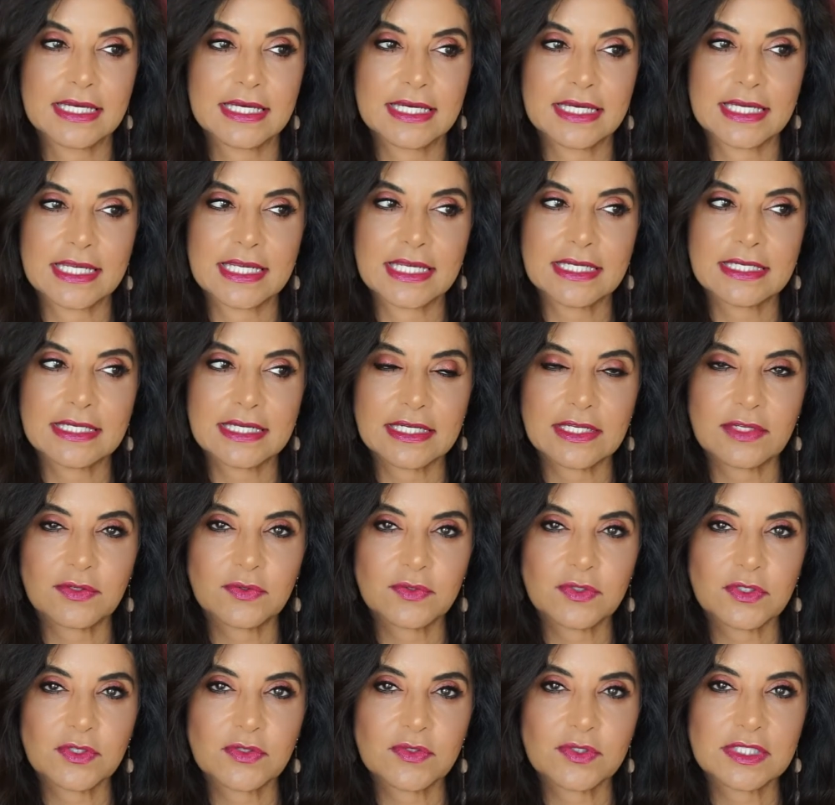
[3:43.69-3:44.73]
Again, I
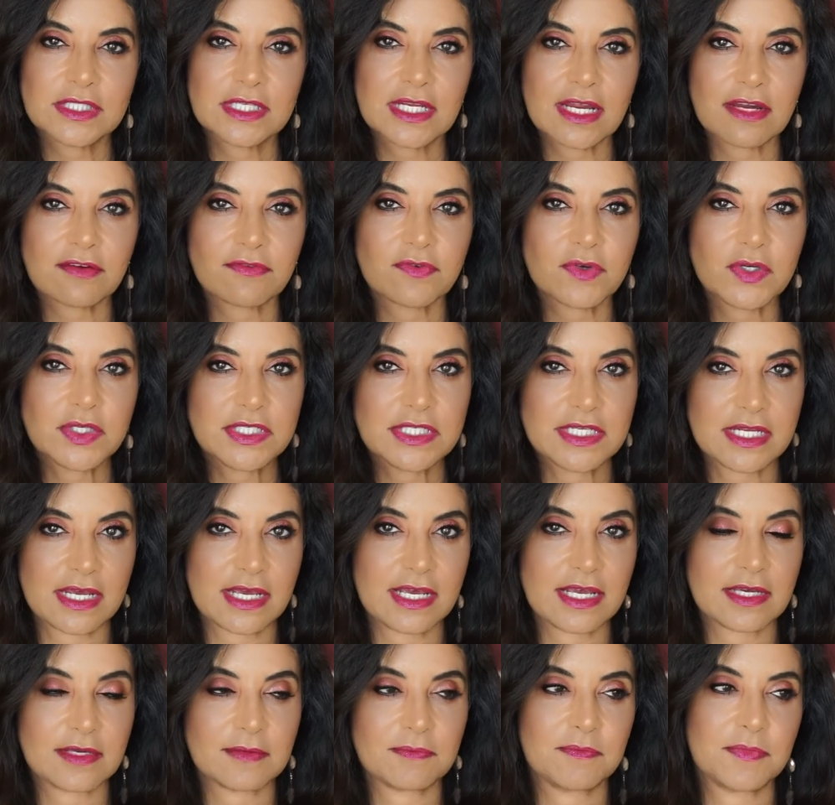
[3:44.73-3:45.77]
don't use it every
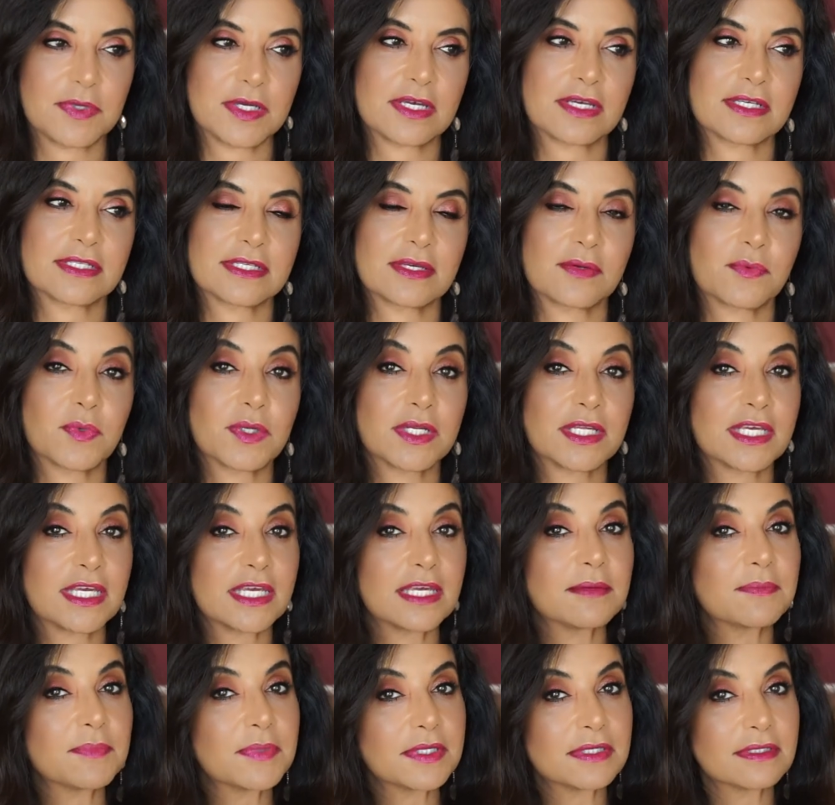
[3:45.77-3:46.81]
day because I want to
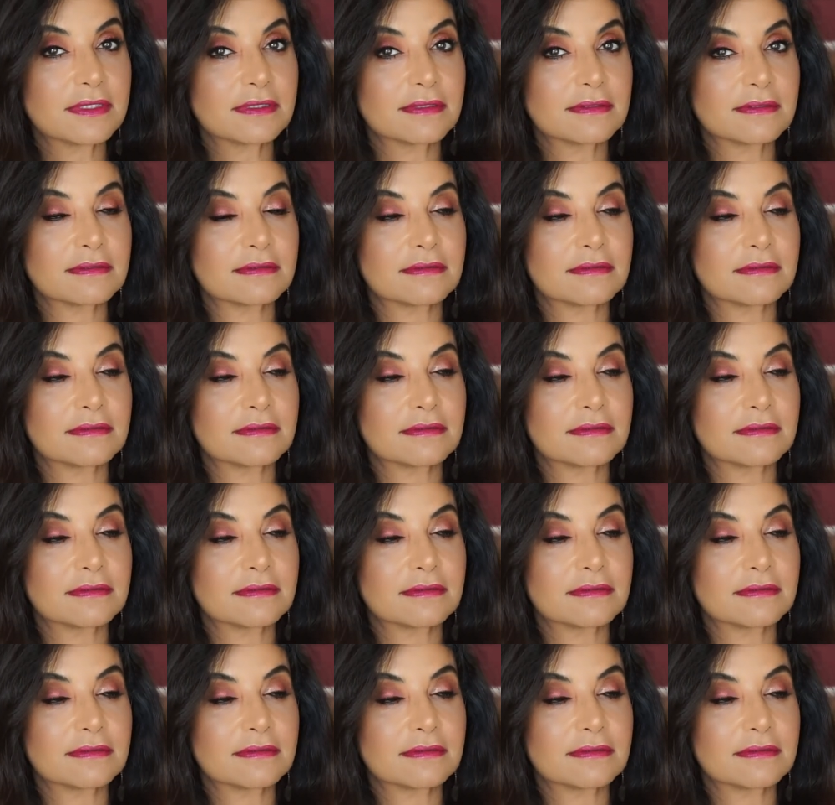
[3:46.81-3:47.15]
keep it